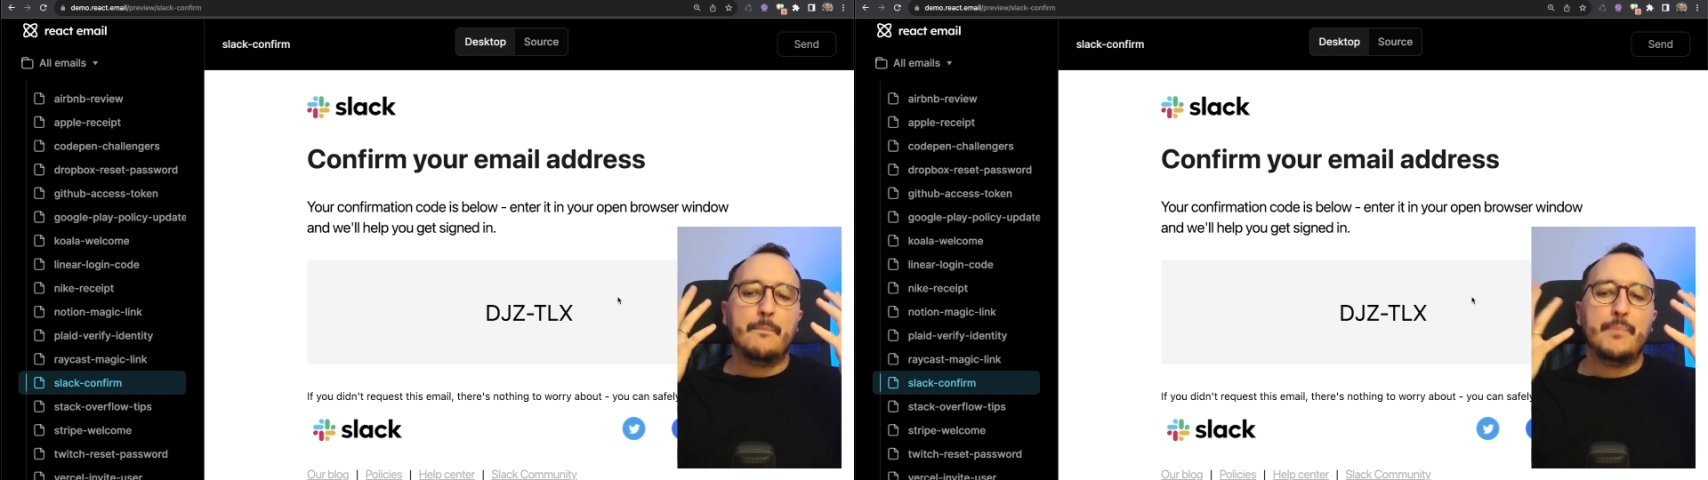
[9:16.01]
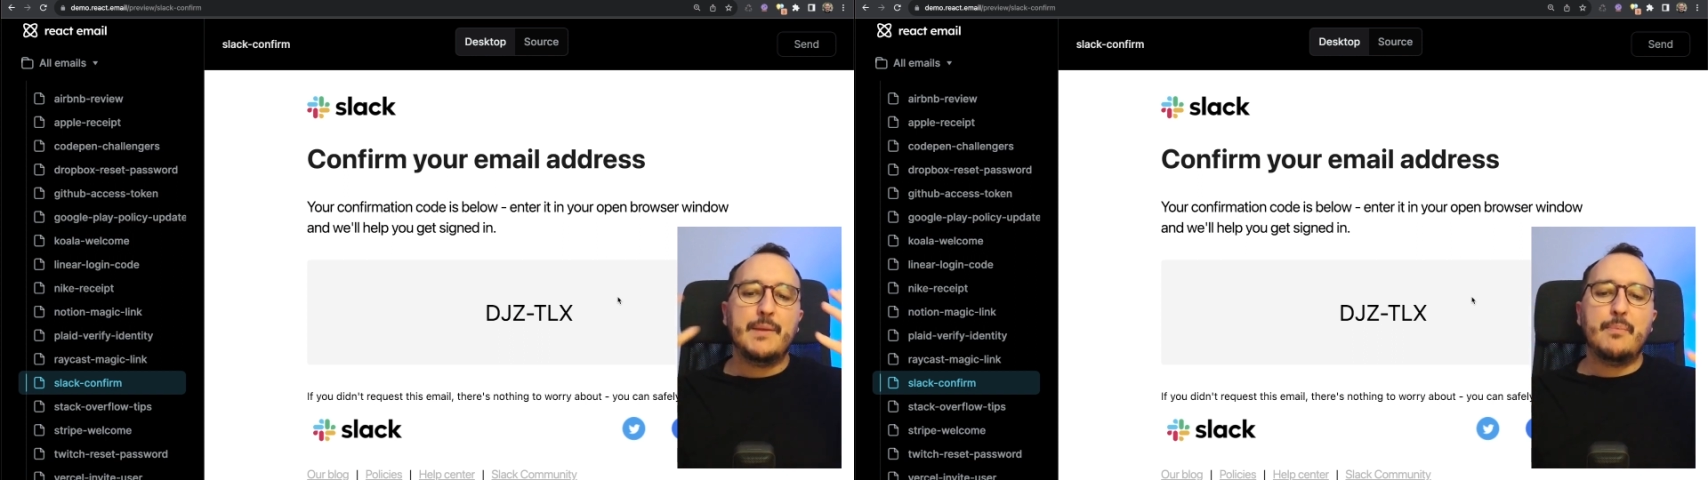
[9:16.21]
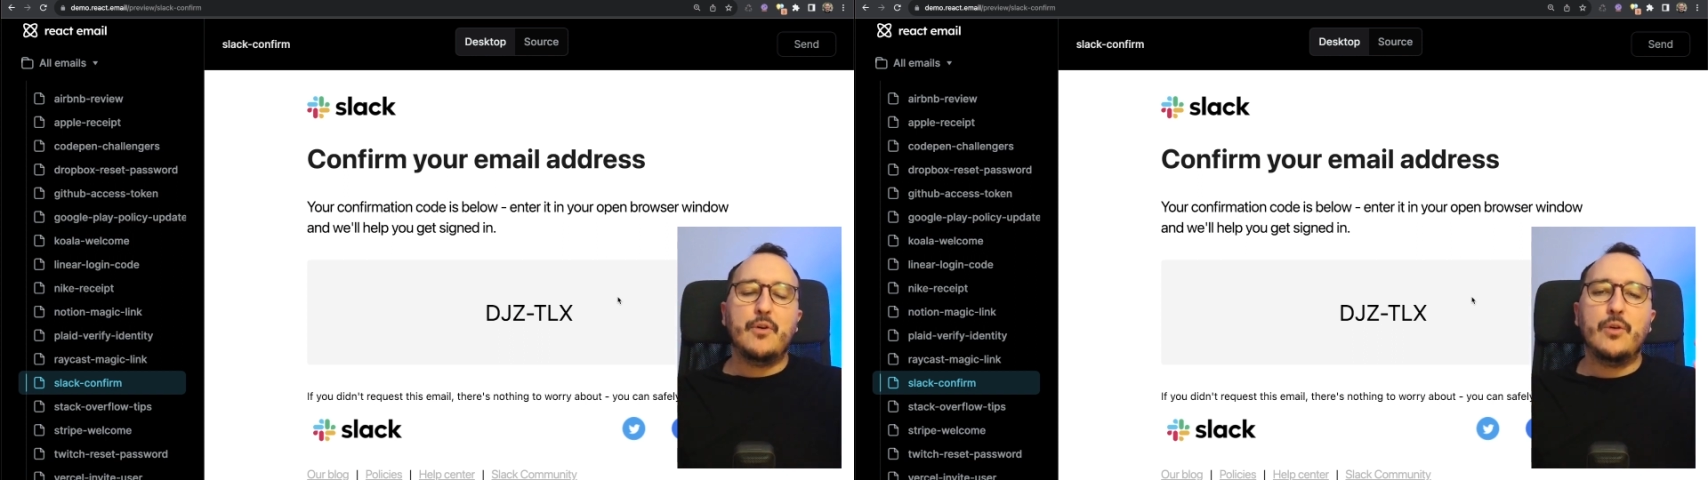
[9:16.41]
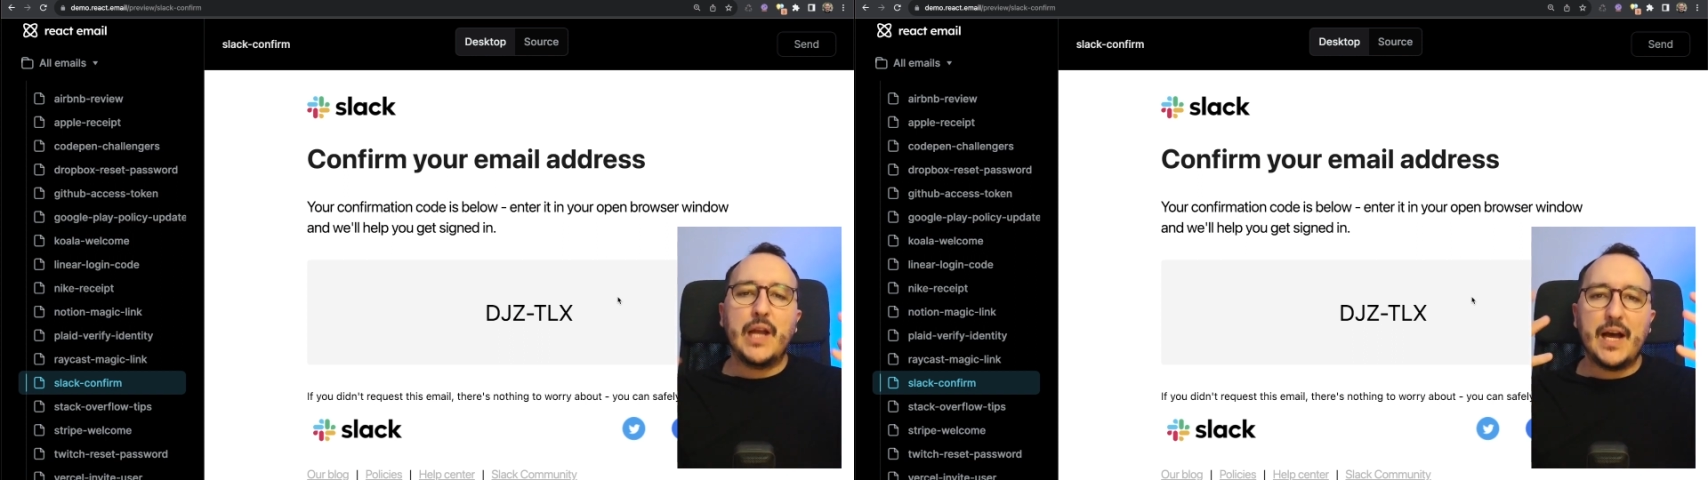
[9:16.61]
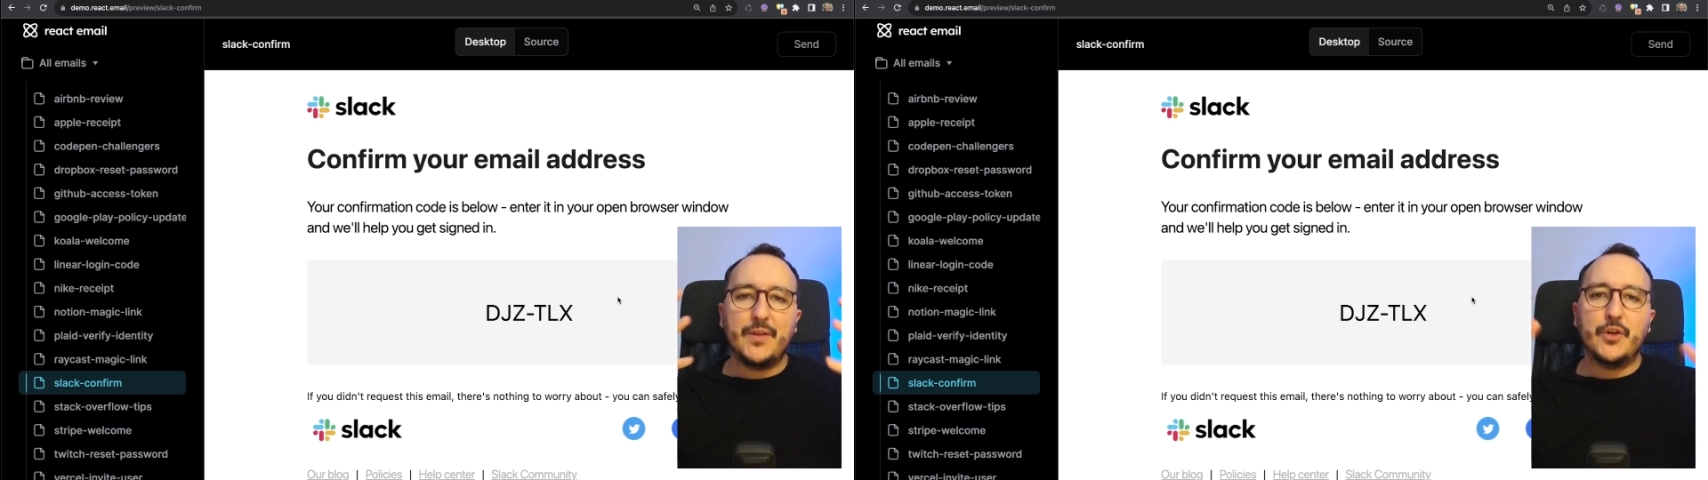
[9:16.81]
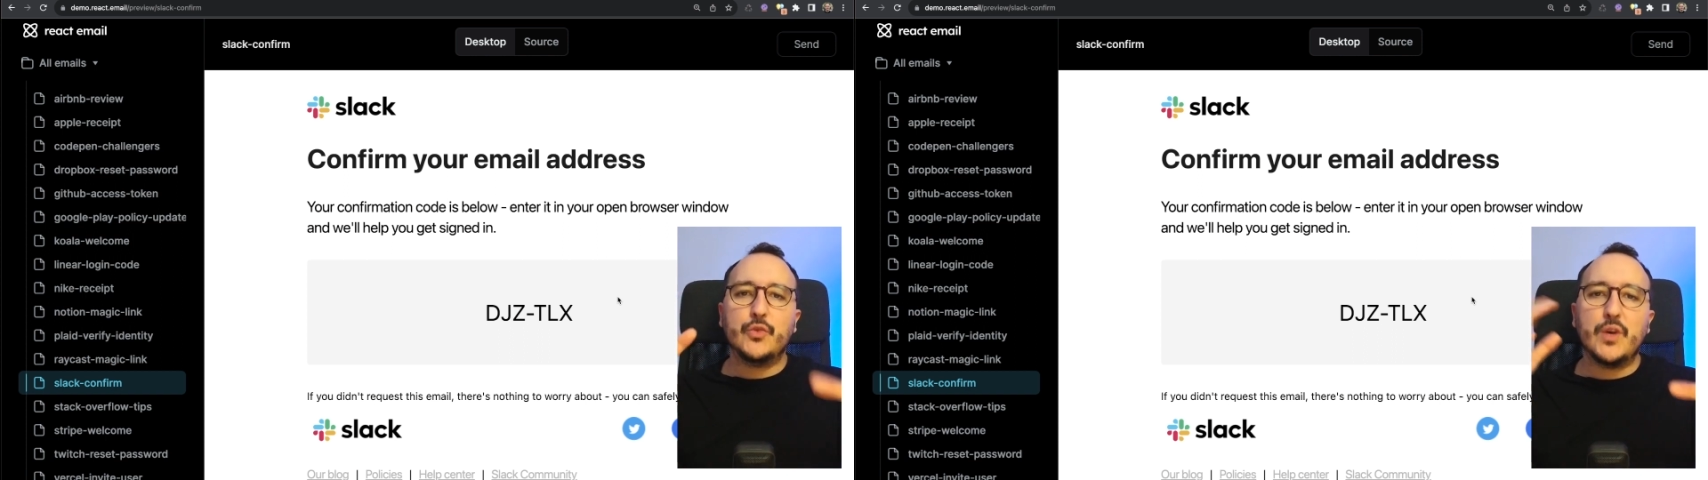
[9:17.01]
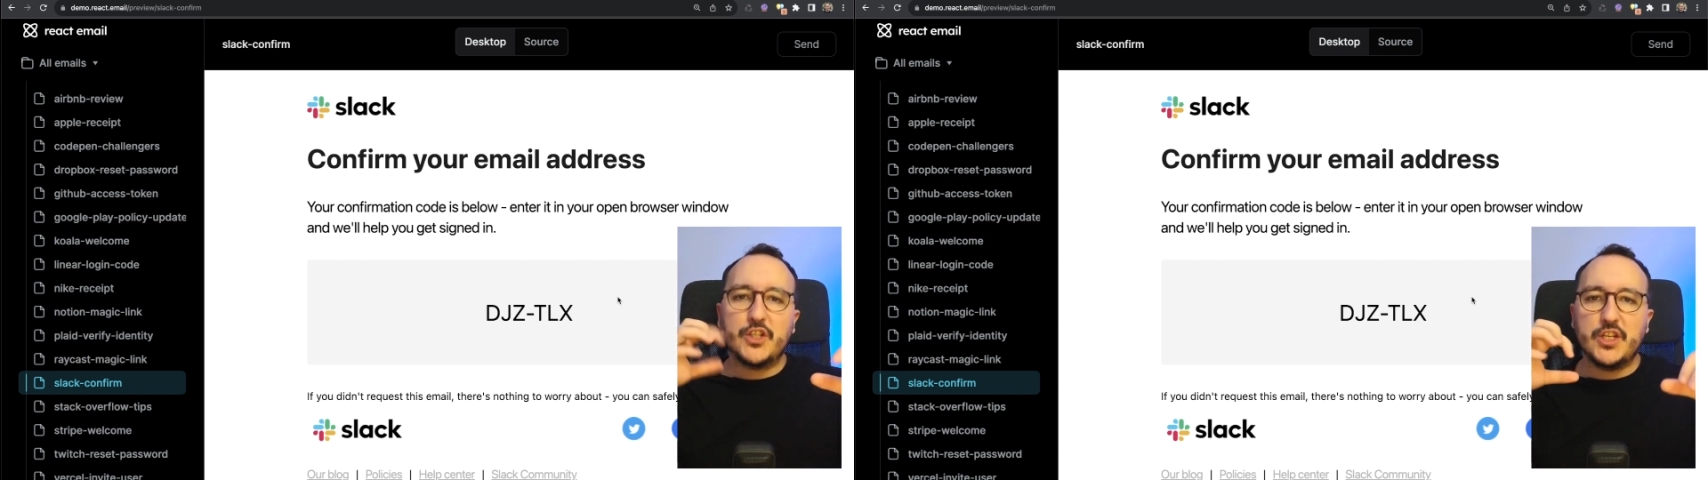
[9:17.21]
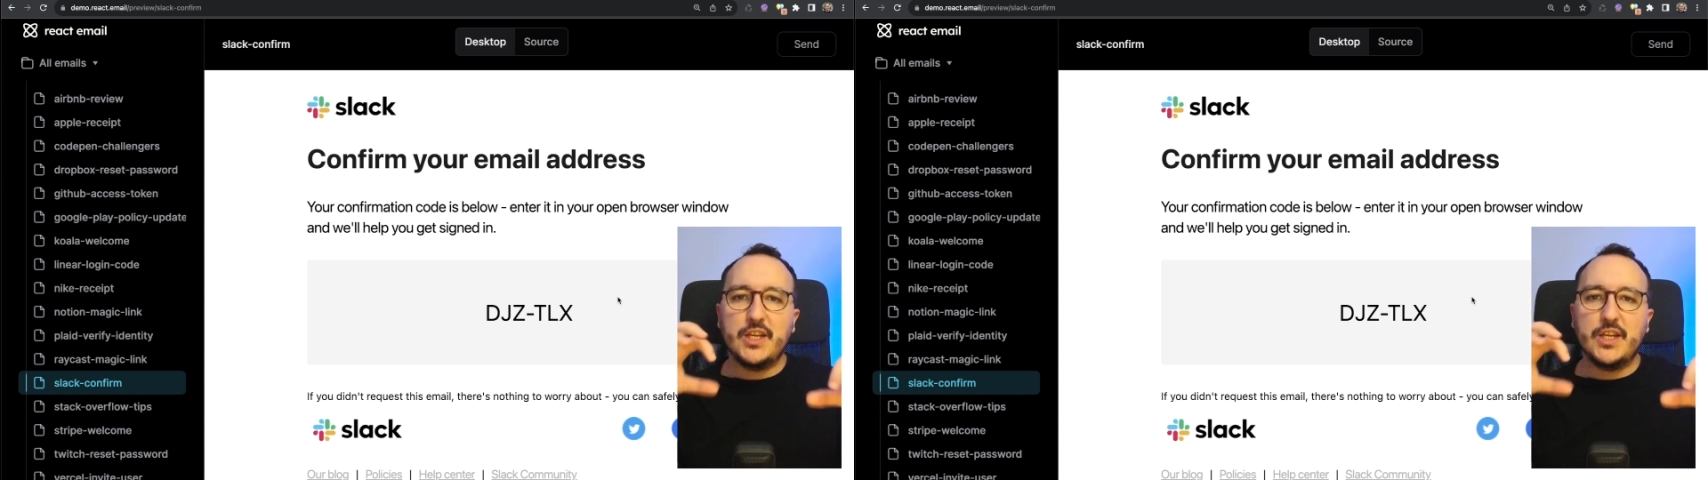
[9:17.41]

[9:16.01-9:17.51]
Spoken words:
people are not watching